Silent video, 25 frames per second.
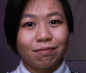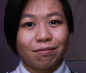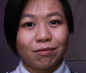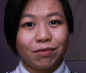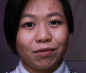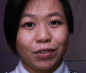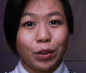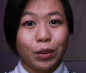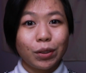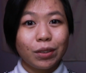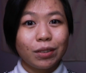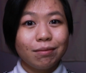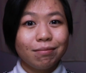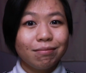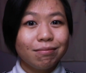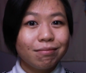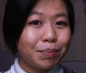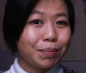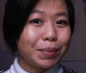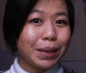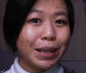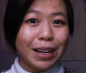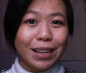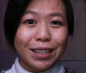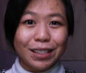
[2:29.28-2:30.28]
food
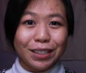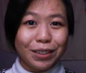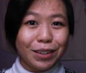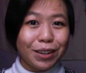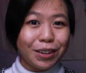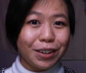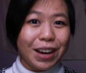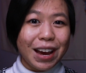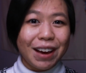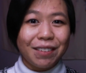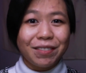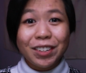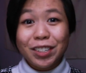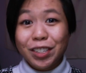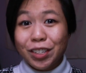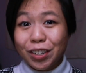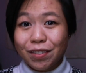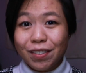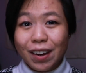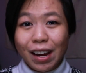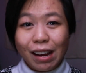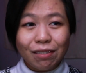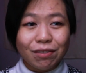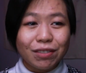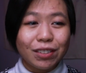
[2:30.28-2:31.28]
because you have to
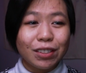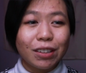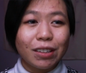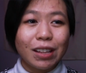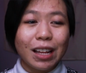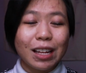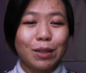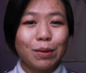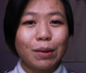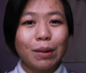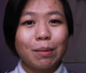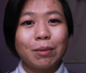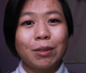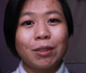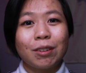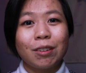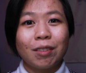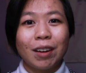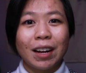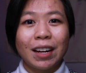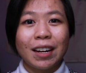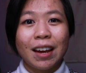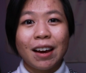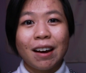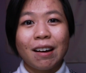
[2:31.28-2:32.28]
survive. So that's what I'm doing
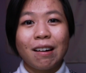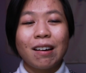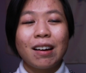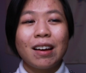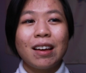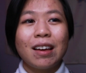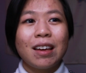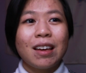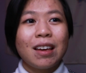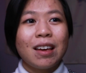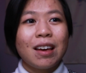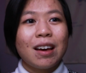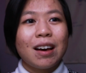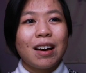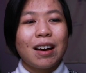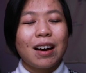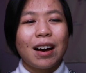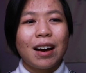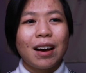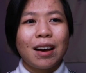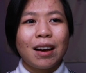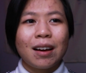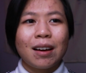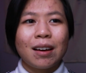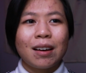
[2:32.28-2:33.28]
right now.
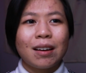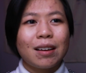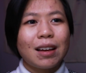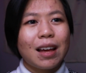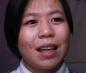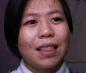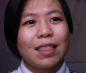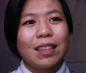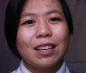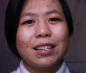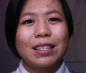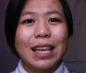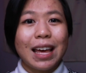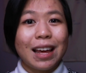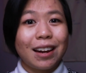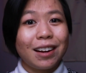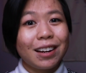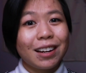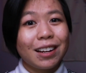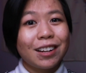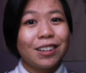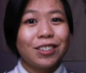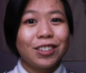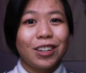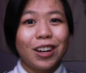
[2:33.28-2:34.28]
This
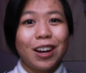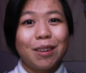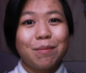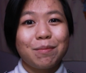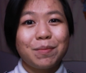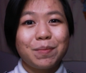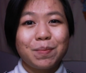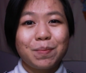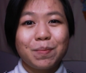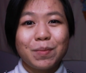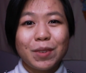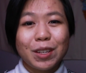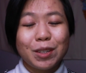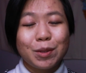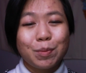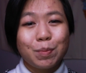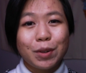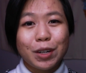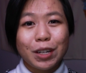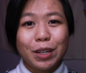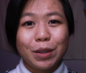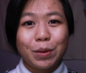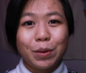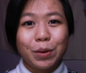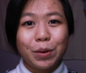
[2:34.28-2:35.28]
editing job is
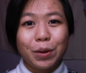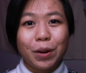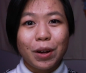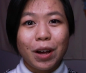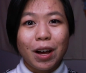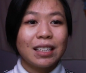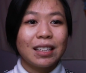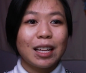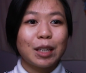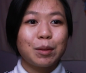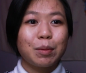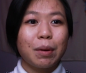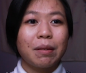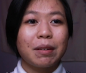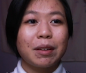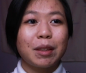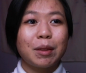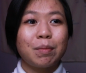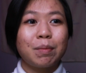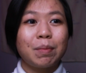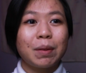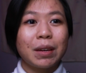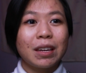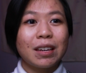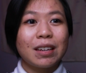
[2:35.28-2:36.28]
pretty cool. It's probably the
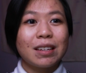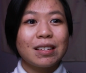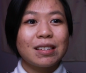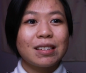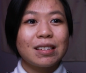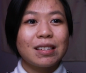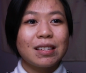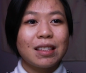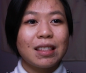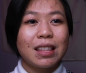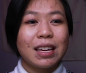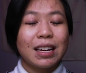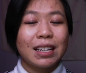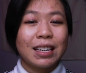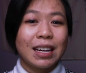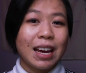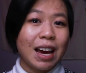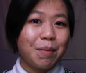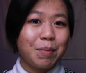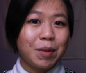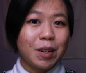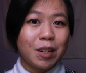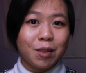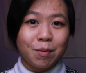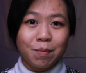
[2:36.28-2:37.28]
biggest thing to
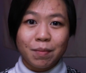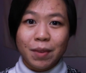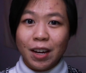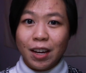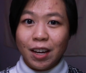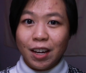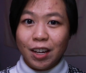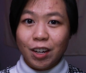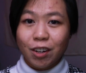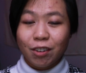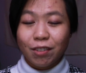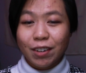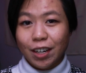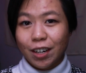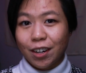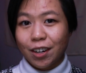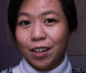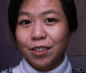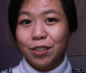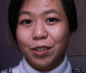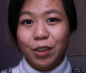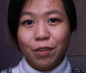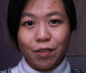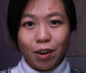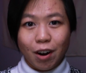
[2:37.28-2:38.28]
happen in my career
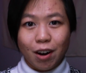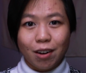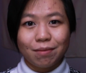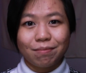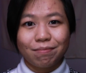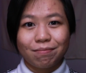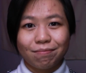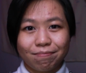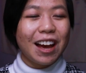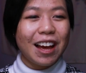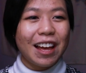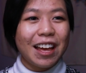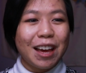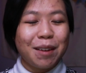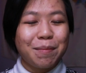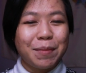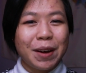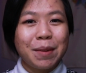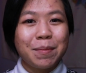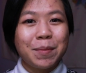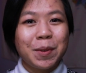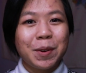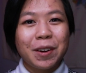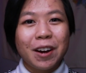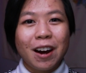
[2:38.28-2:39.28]
so far. Am I
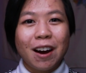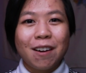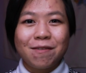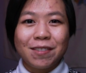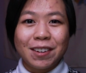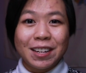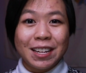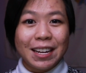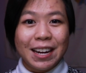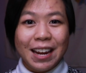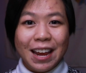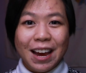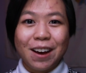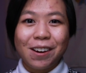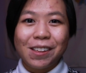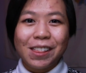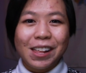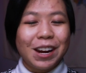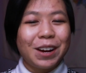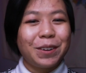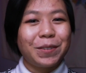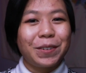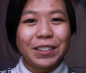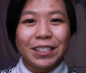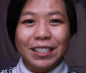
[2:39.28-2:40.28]
more confident now than
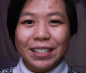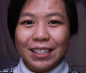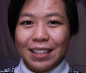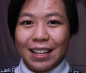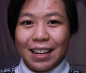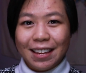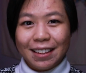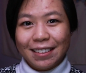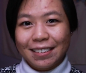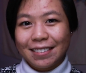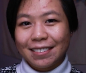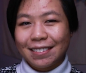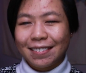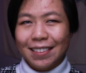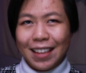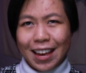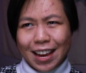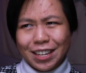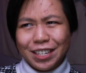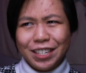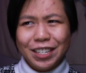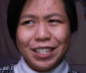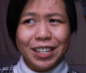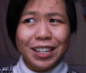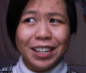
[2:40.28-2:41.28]
I was then
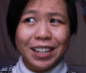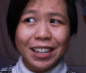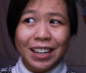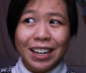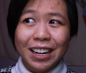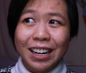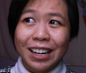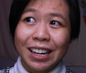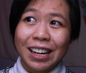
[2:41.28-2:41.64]
last year?